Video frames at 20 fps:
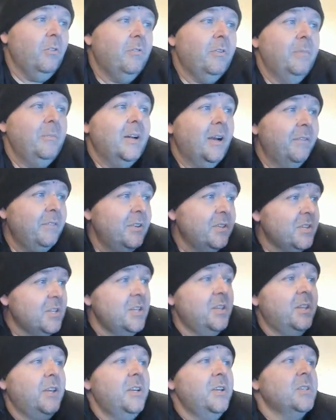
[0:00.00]
I mean, obviously
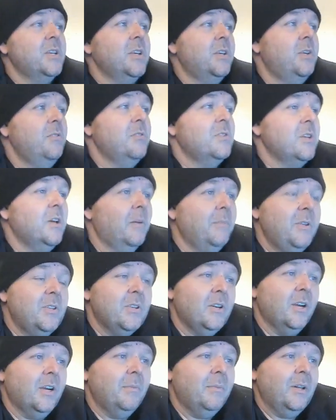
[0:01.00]
things like you saw me
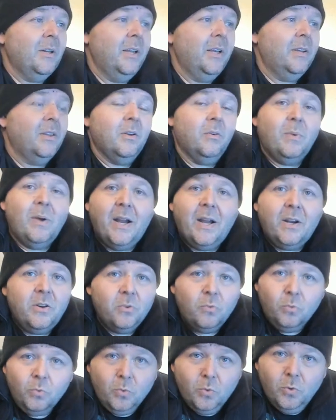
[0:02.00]
talk about, like the Rock
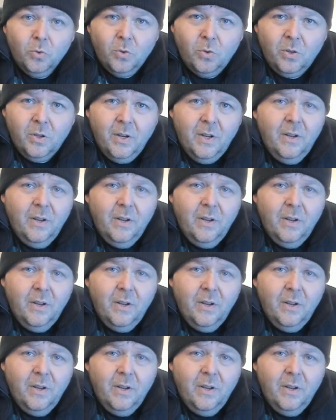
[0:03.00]
and Roll,